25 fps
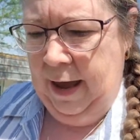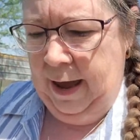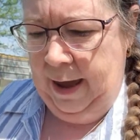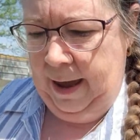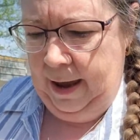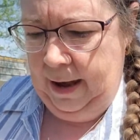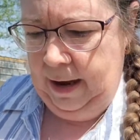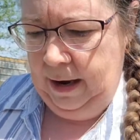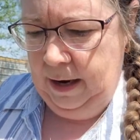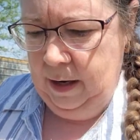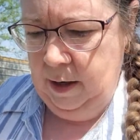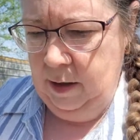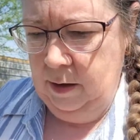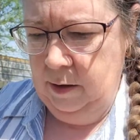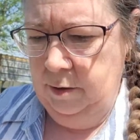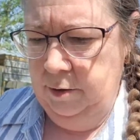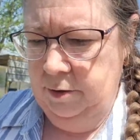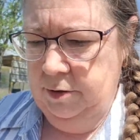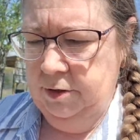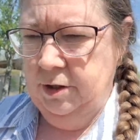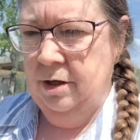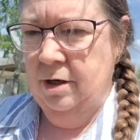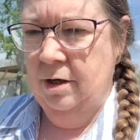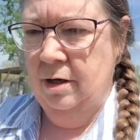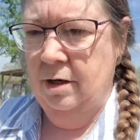
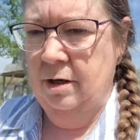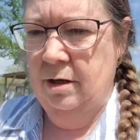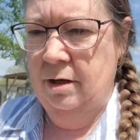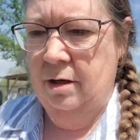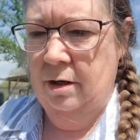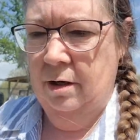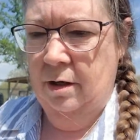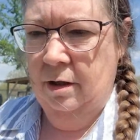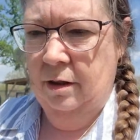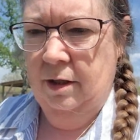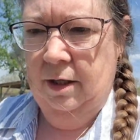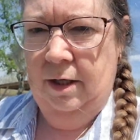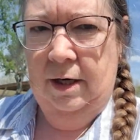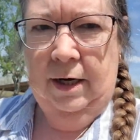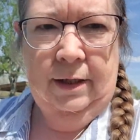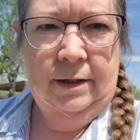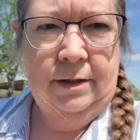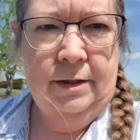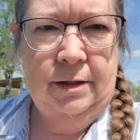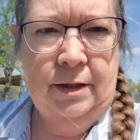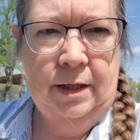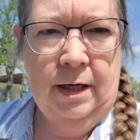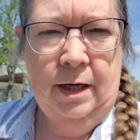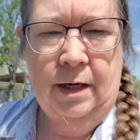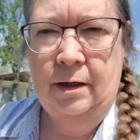and the
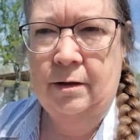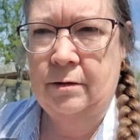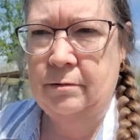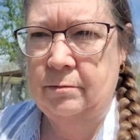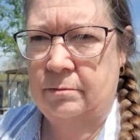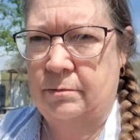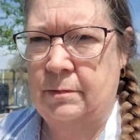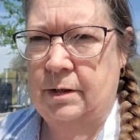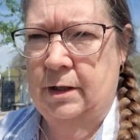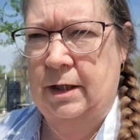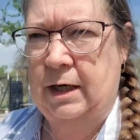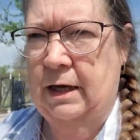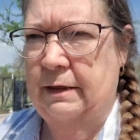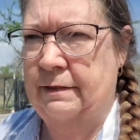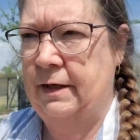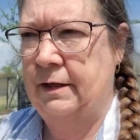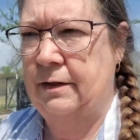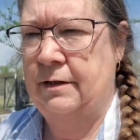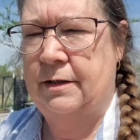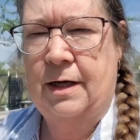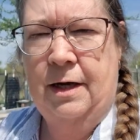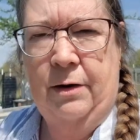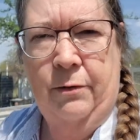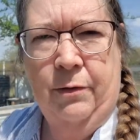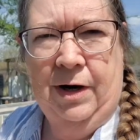next day. And I
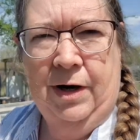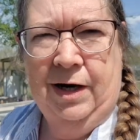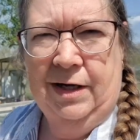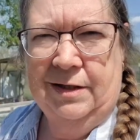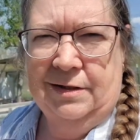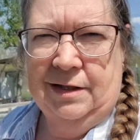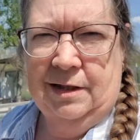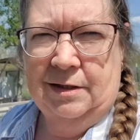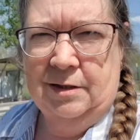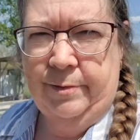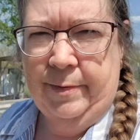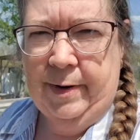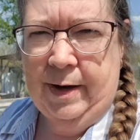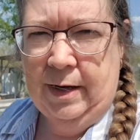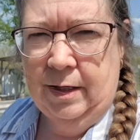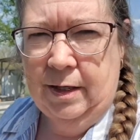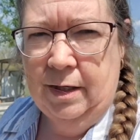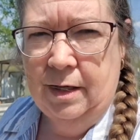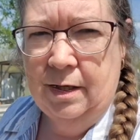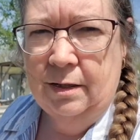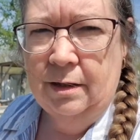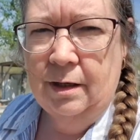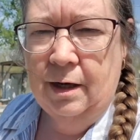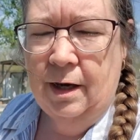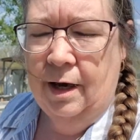think day-wise that's about
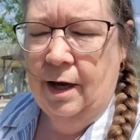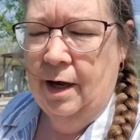it.